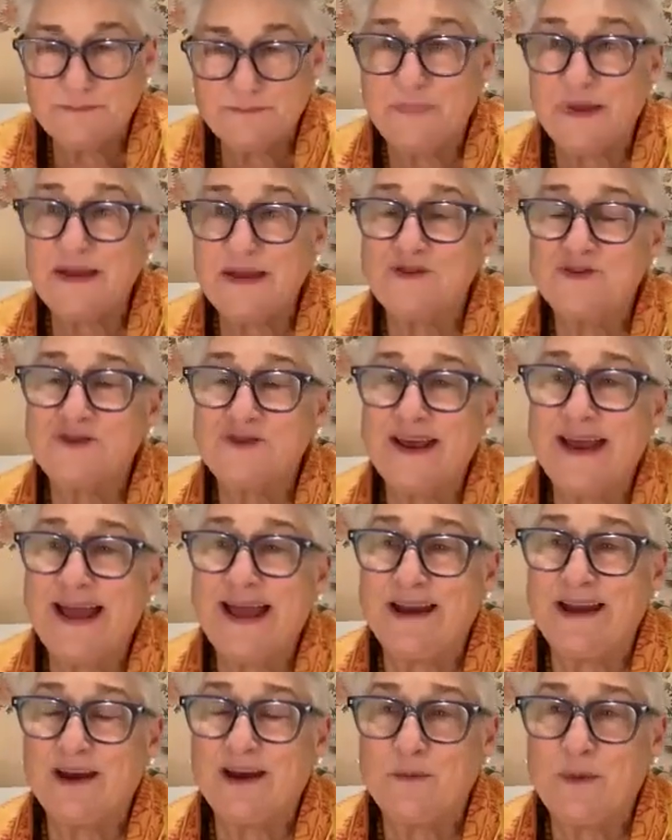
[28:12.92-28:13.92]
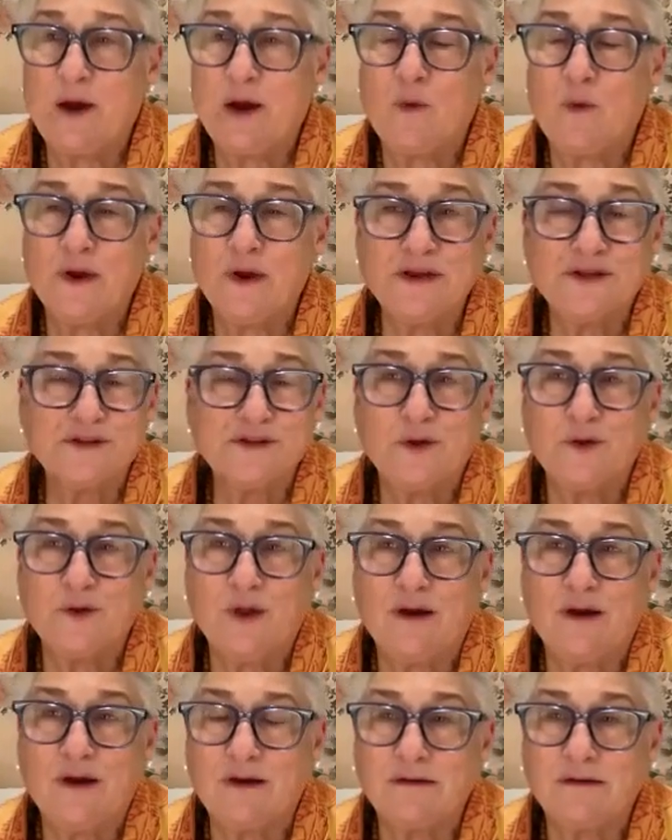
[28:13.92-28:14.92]
being sad about what is no
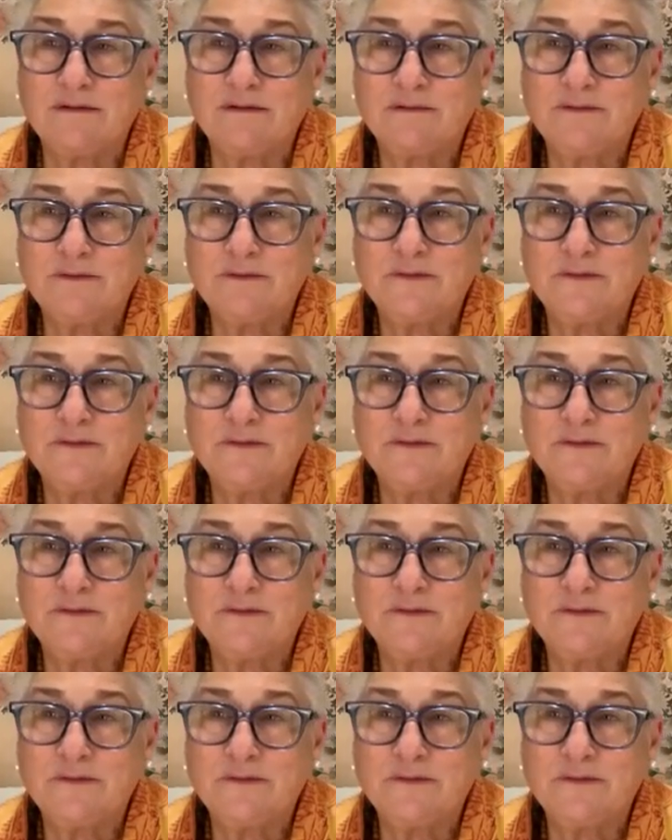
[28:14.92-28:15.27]
longer.